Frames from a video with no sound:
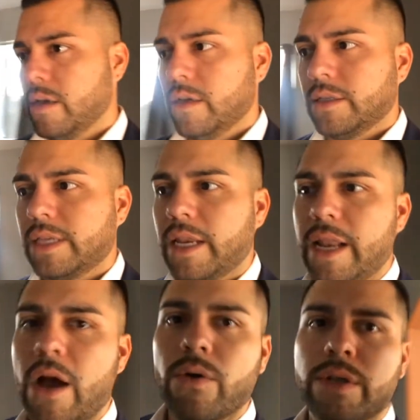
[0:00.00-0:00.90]
send it
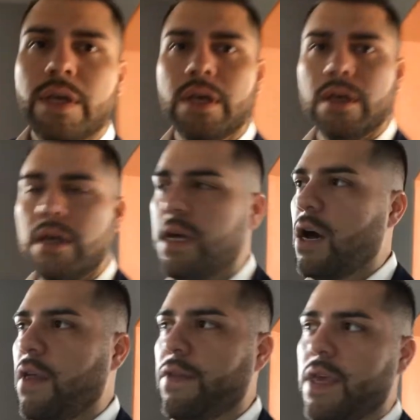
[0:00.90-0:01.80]
out
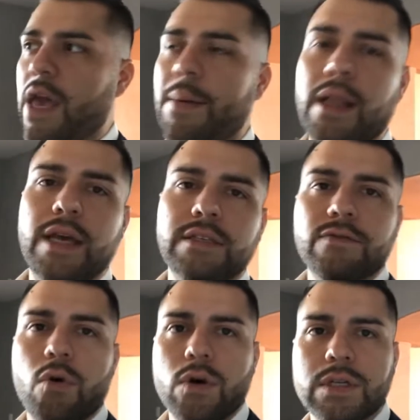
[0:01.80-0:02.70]
on the MLS, of
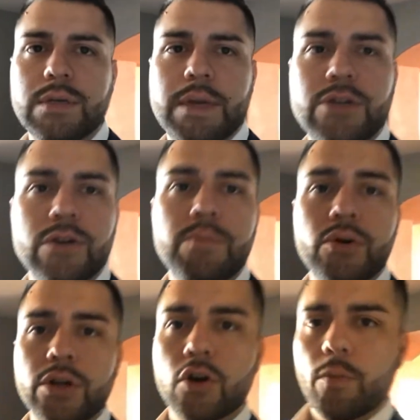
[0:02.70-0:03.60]
course. Make sure you
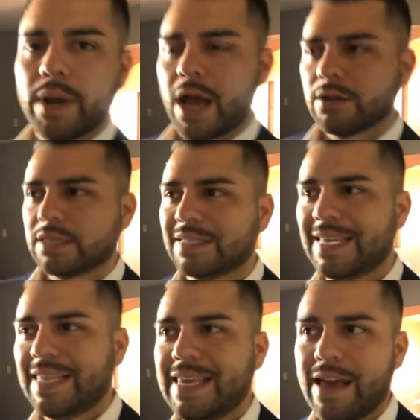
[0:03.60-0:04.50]
put your open houses
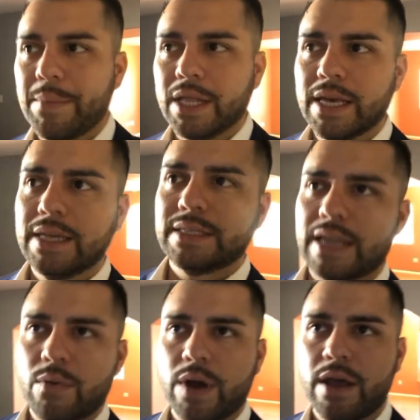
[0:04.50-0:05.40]
in the MLS.
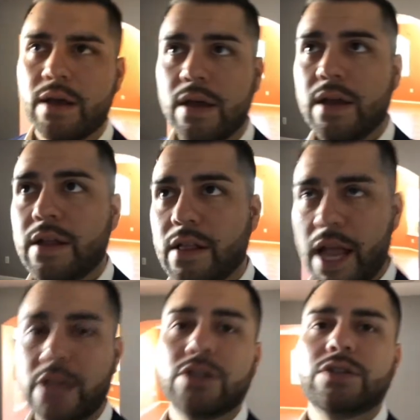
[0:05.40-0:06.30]
That way
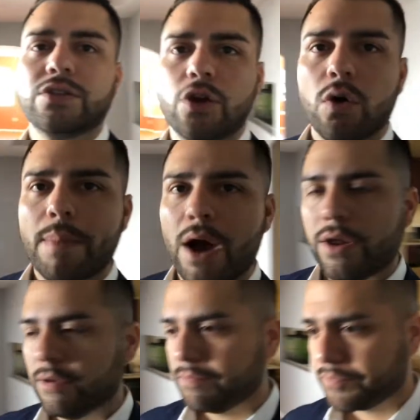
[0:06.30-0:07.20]
agents know about
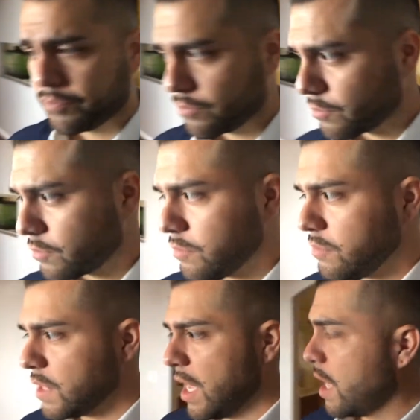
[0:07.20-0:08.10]
it.
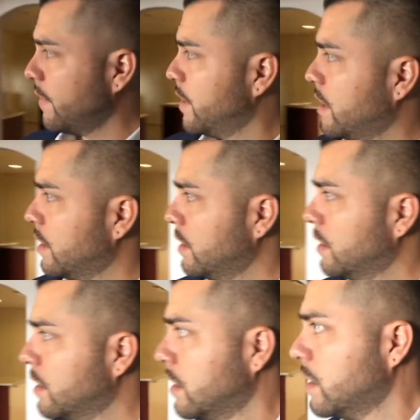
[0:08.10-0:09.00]
And then,
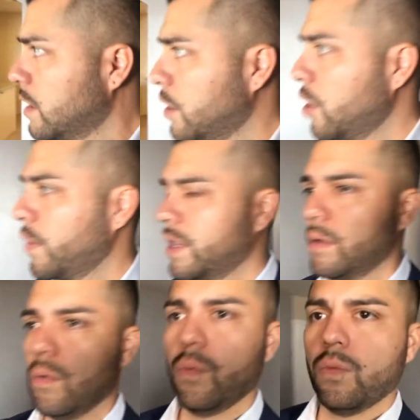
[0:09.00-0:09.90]

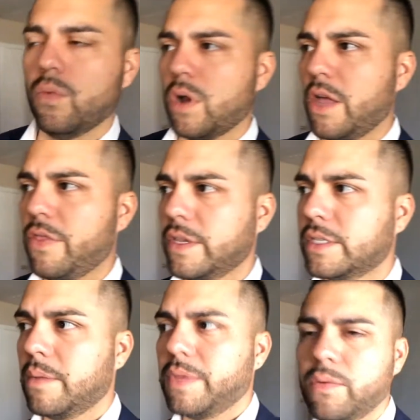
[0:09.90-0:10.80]
when I think
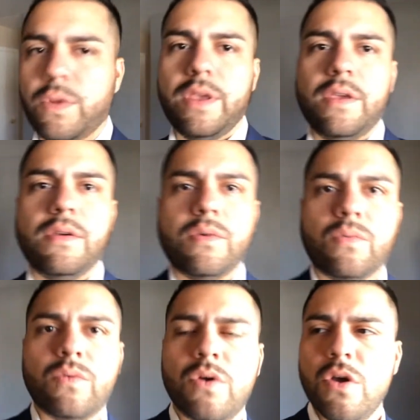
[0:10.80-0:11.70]
something we
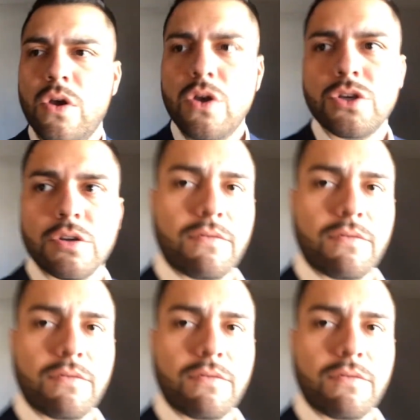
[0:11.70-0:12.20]
should